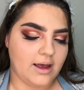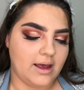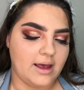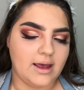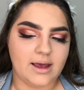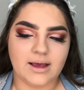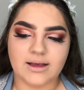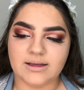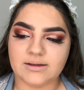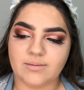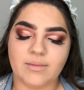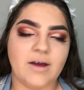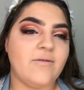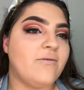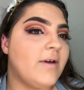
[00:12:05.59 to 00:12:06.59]
It is
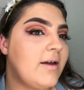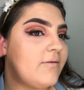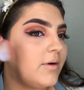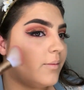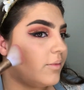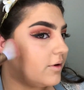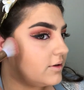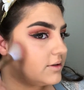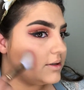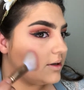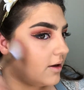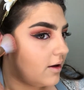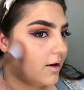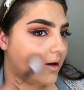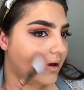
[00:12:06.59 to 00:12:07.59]
my favorite
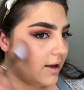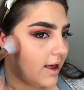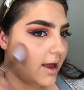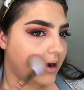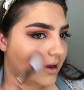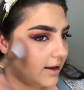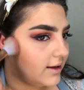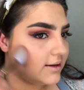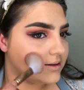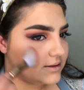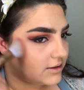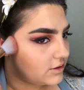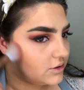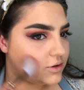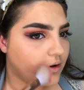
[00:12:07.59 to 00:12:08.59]
bronzer and it is
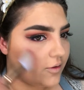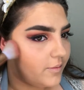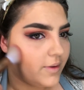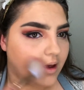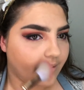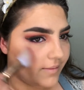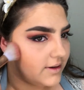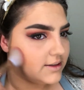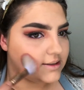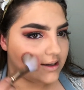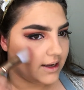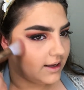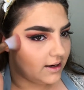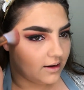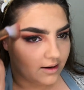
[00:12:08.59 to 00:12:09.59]
so
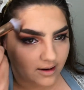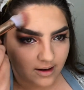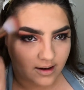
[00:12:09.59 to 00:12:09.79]
pigmented.